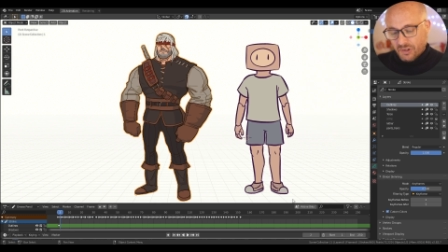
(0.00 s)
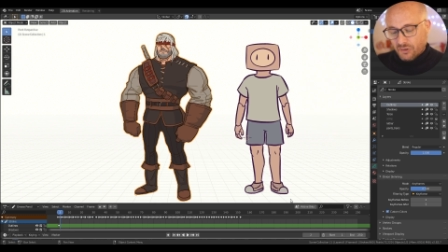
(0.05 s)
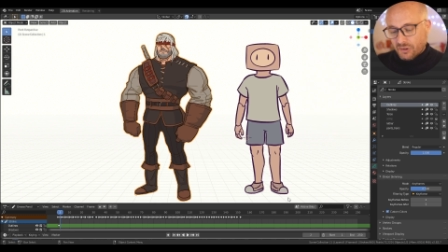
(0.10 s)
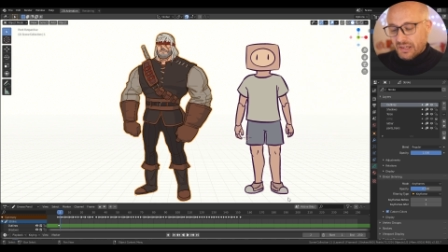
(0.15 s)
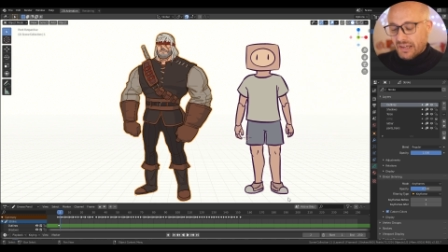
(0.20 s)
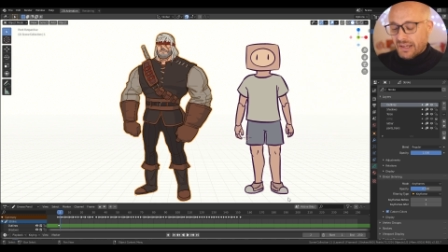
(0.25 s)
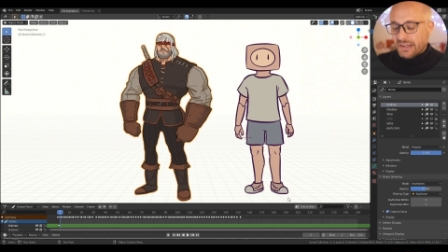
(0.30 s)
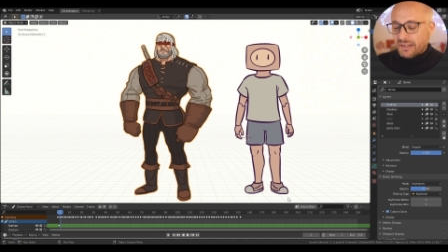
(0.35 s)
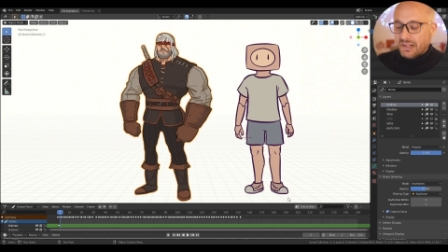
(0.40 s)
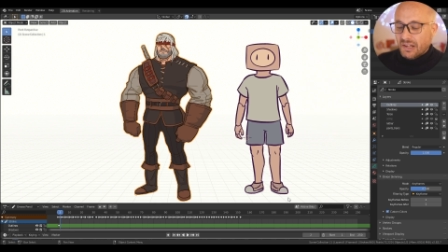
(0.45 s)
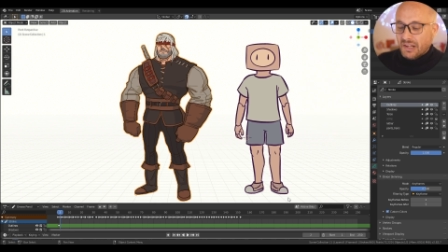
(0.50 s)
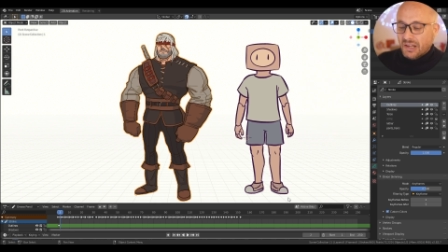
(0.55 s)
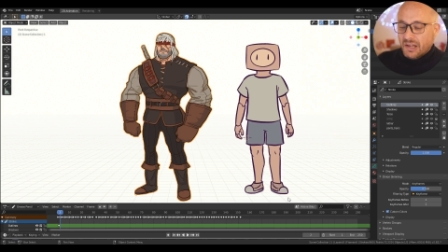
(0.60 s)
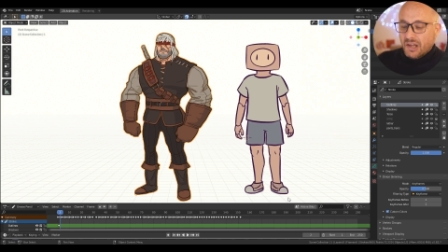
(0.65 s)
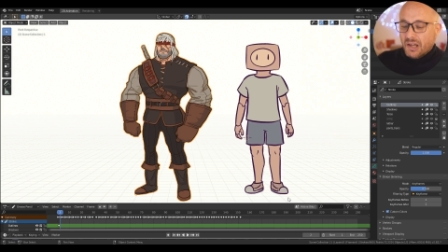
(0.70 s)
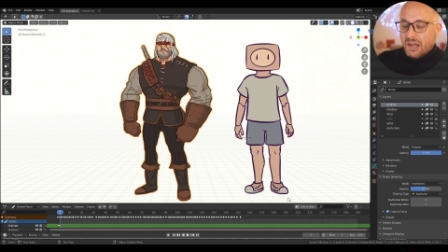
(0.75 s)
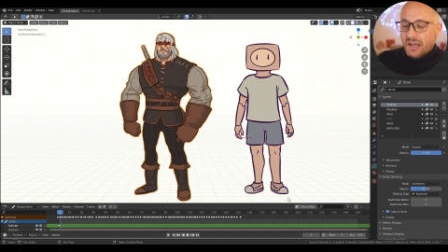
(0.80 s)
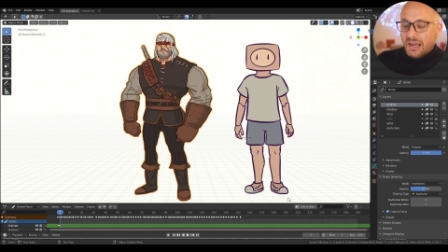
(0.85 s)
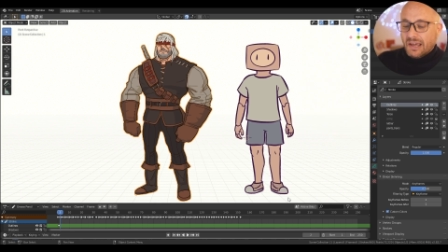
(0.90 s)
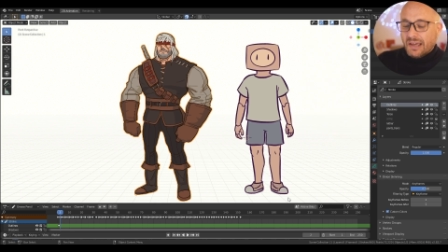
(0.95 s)
Okay,
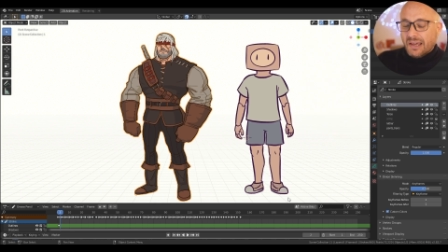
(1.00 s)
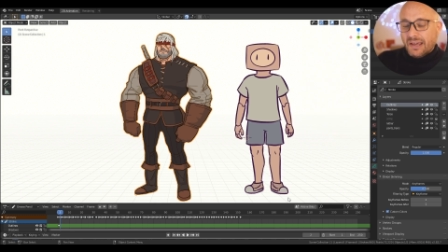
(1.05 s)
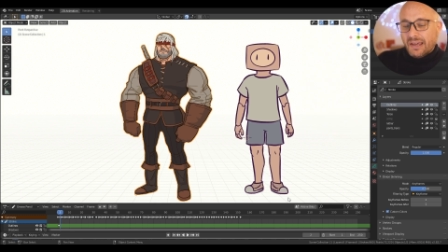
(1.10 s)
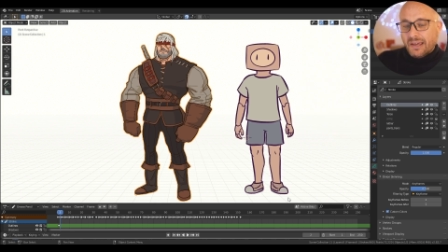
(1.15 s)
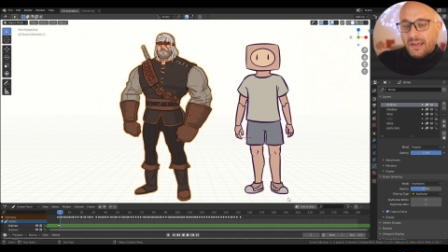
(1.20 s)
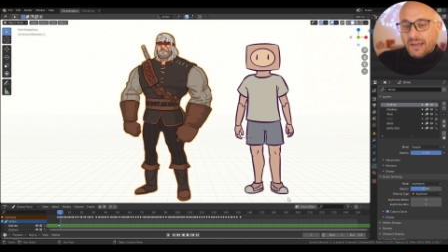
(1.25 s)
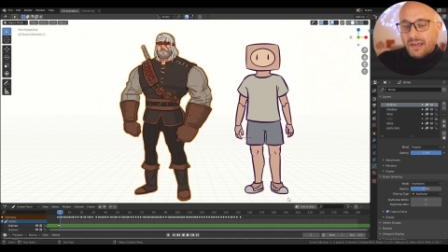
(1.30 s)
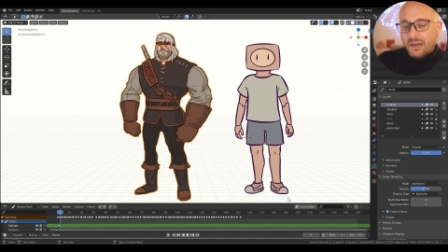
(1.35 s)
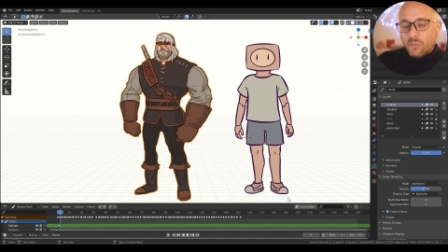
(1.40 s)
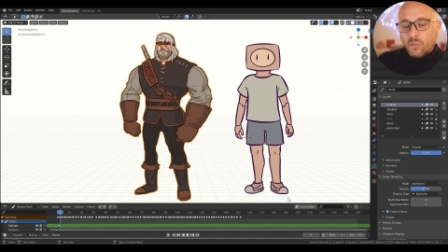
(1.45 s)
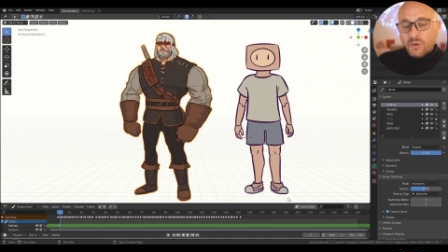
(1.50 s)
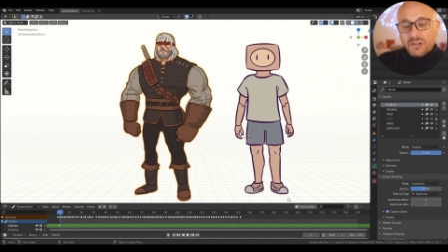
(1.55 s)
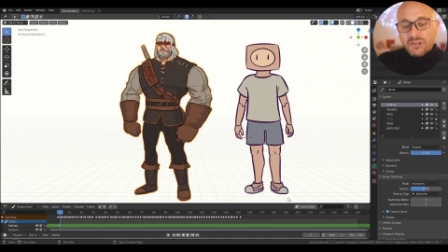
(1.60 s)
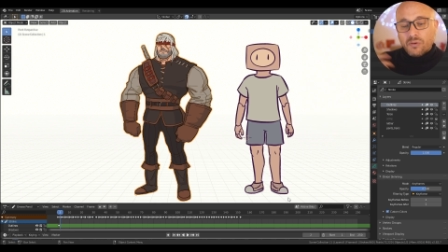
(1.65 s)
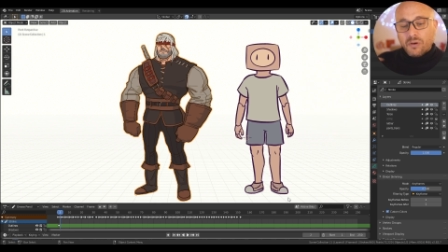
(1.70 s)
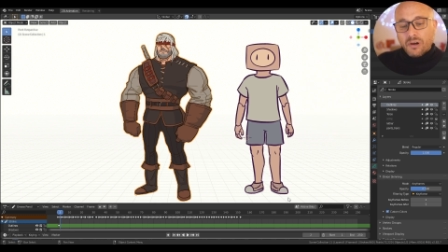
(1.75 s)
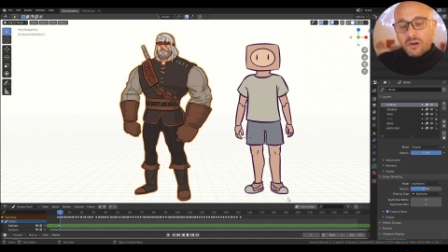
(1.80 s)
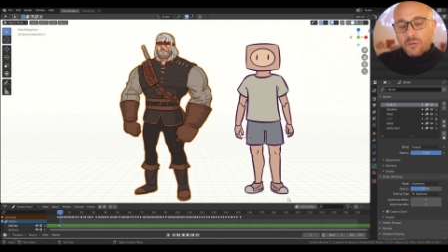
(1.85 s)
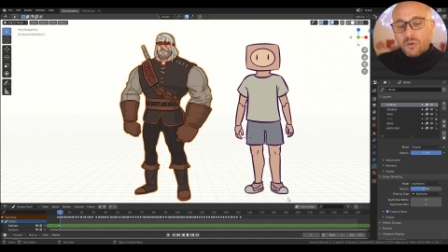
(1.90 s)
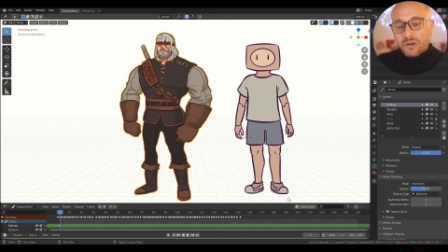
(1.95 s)
uh, when
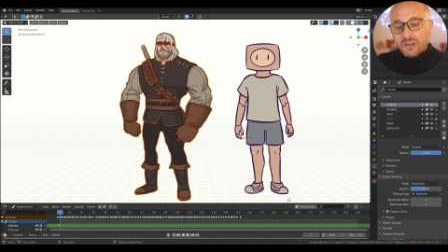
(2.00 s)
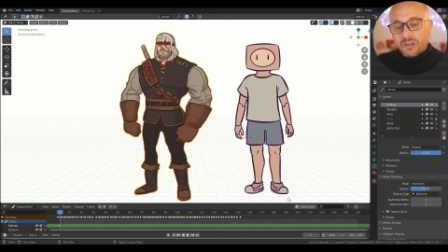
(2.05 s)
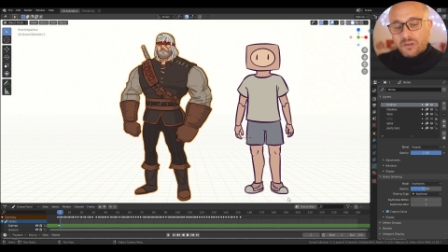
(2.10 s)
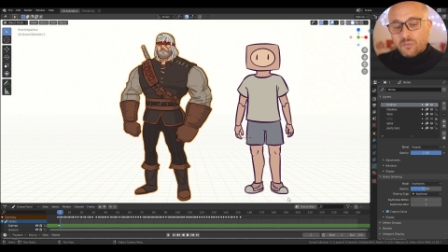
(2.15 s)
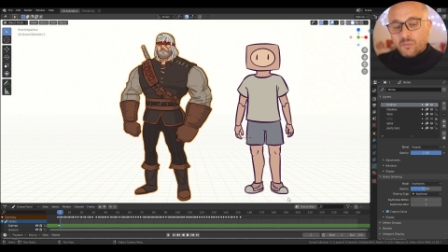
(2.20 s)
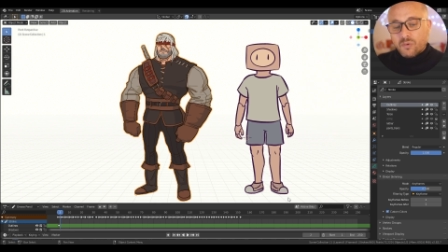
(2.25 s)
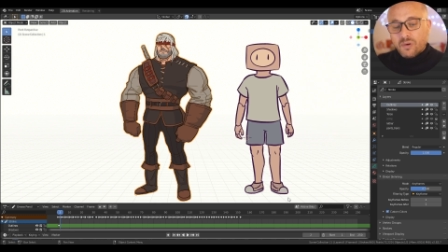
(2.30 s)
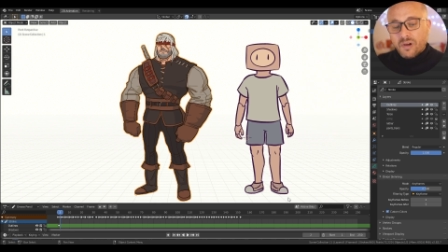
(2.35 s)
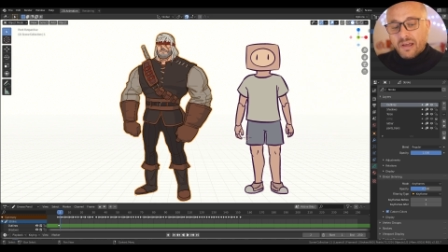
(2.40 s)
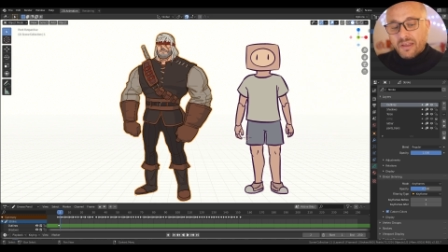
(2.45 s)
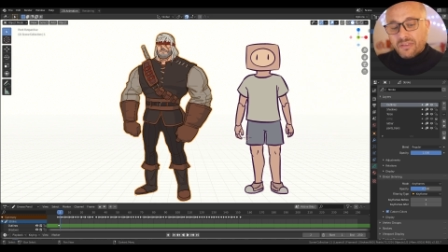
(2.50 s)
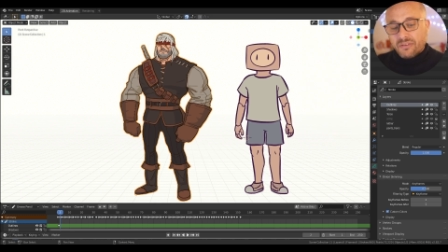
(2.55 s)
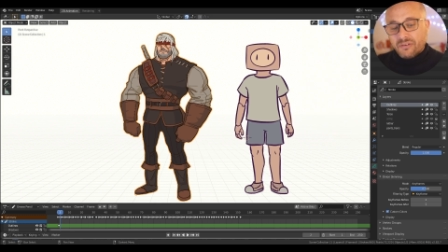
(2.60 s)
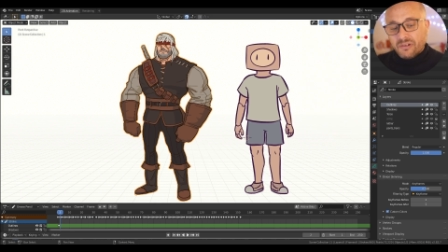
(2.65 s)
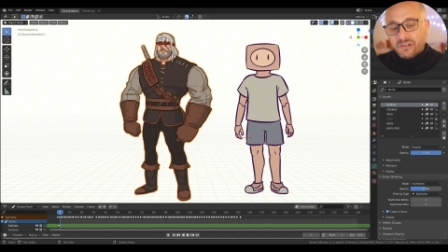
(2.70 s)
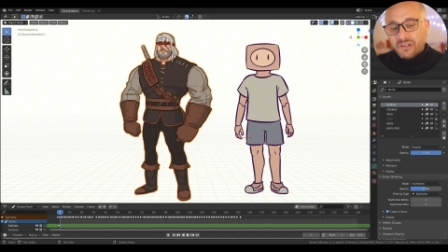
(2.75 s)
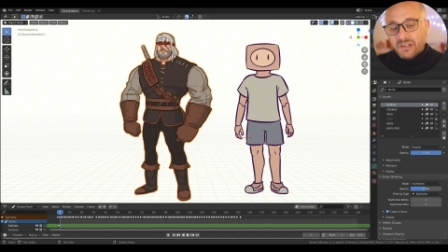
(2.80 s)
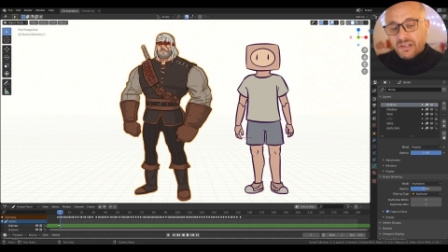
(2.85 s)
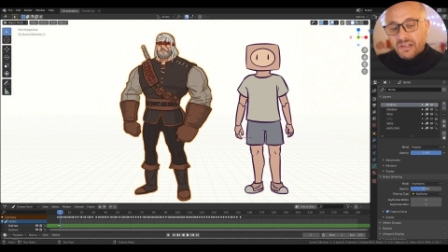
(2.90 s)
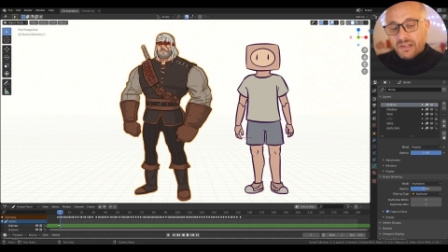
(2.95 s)
you are working with a
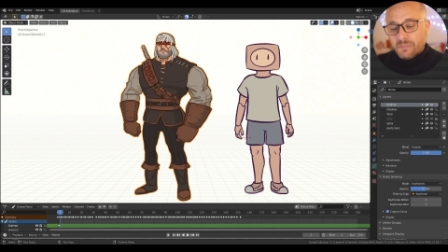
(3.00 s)
3D